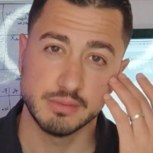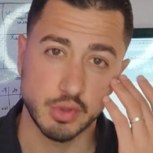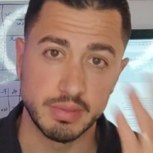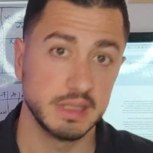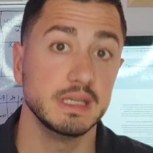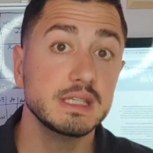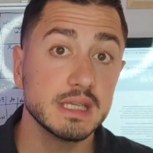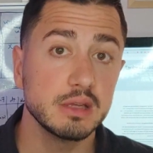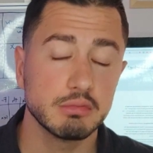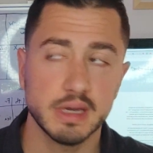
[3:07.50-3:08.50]
seems completely
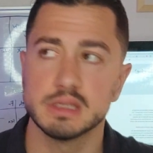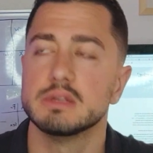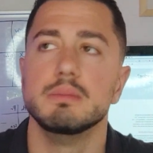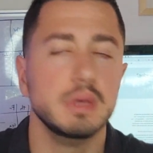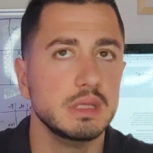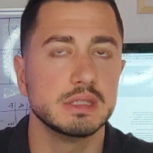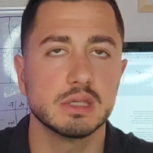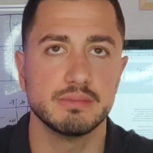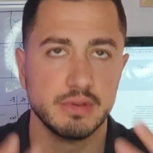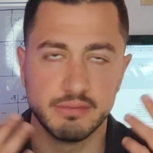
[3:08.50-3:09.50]
insane, right? The mean is
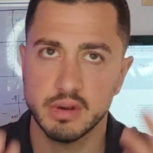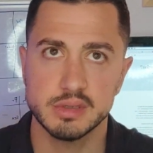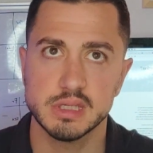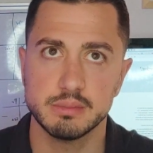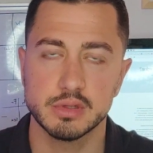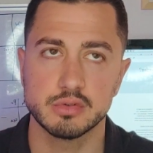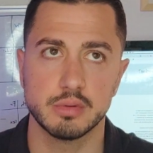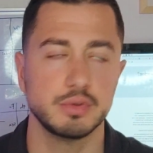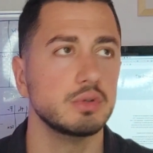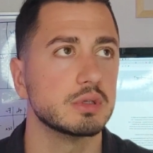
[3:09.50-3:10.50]
something very simple to
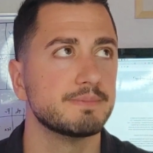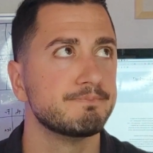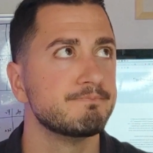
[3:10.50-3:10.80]
compute.